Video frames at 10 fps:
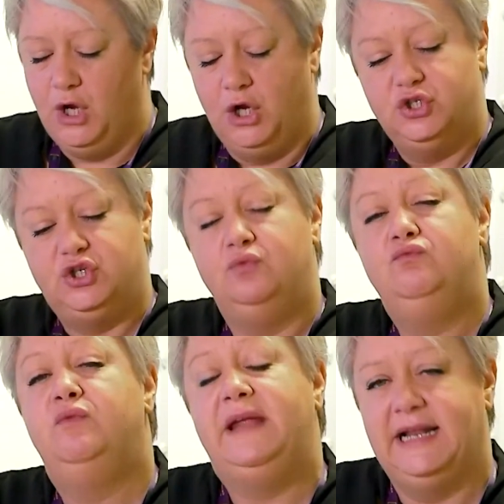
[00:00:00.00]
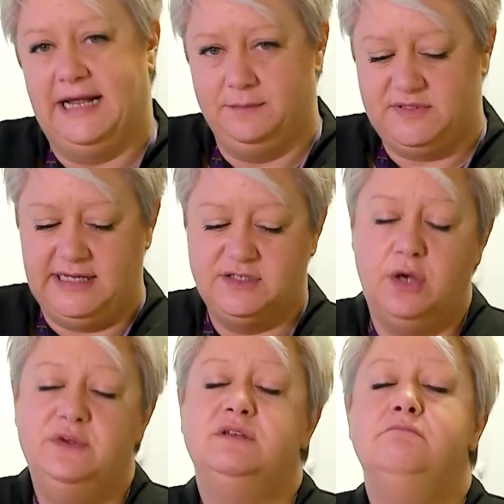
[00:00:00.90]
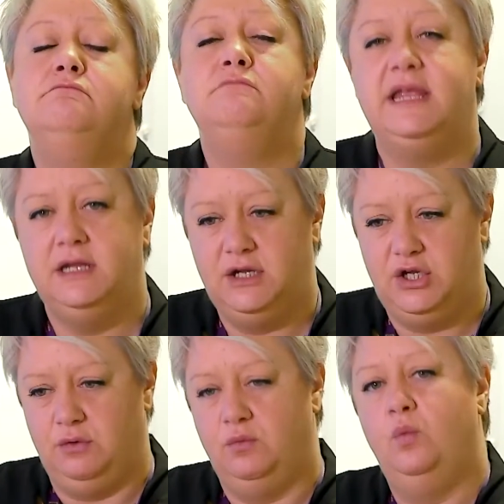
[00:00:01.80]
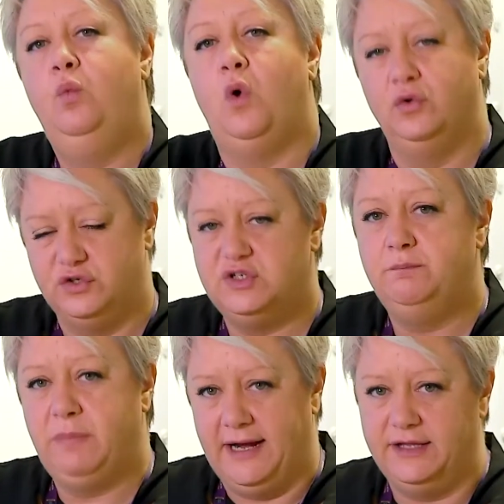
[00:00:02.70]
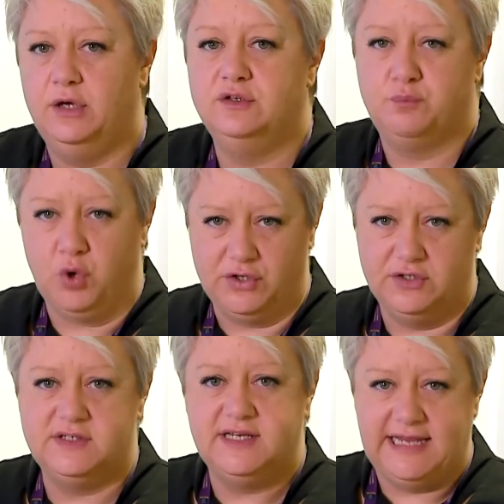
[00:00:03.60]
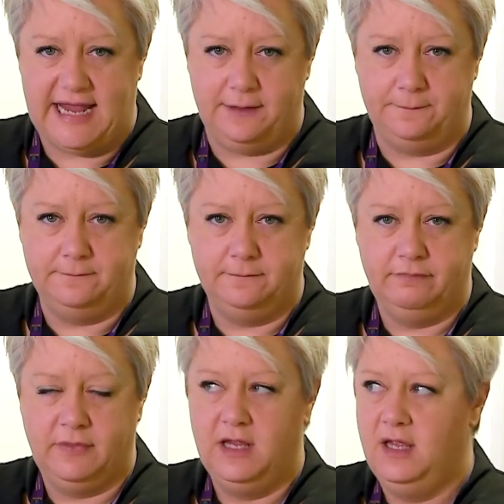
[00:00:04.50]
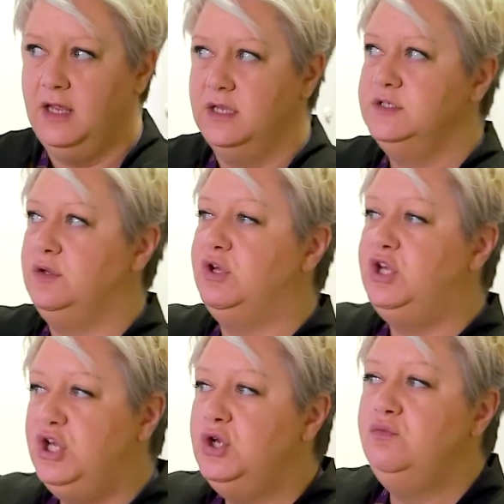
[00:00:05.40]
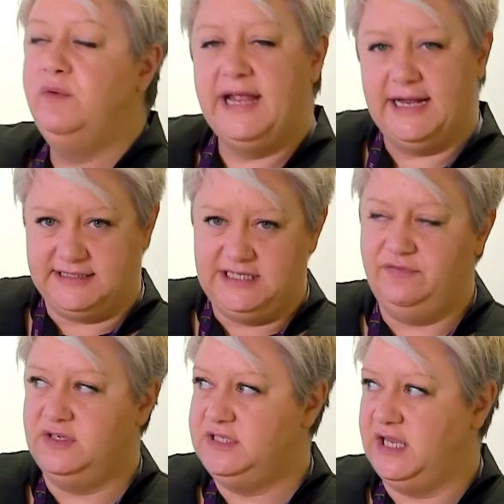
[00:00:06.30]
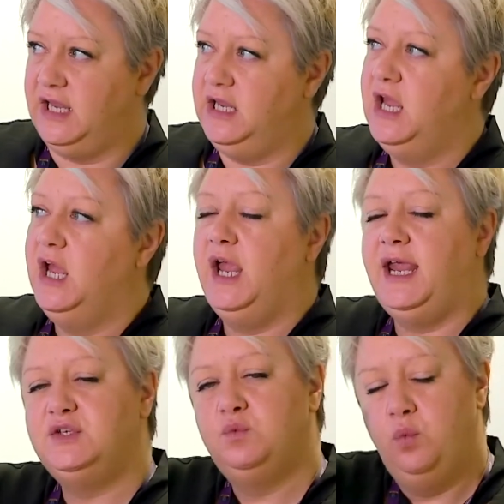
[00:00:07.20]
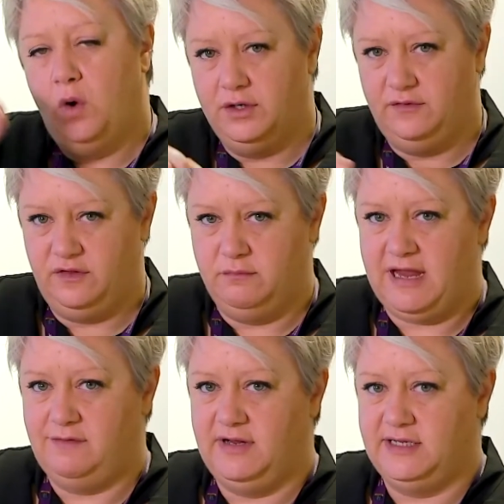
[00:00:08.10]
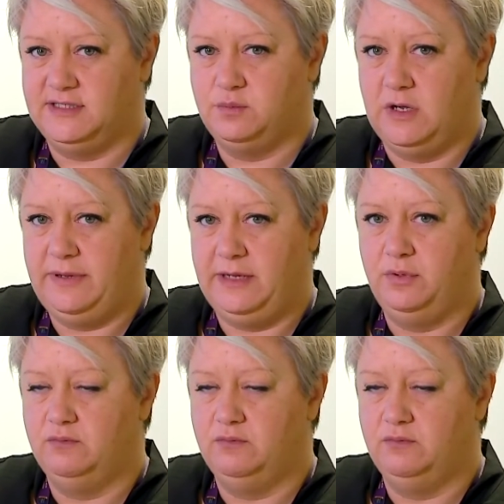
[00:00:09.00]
to relapse. It's going to make you want to buy those products again. So cue reactivity is one of the main reasons why people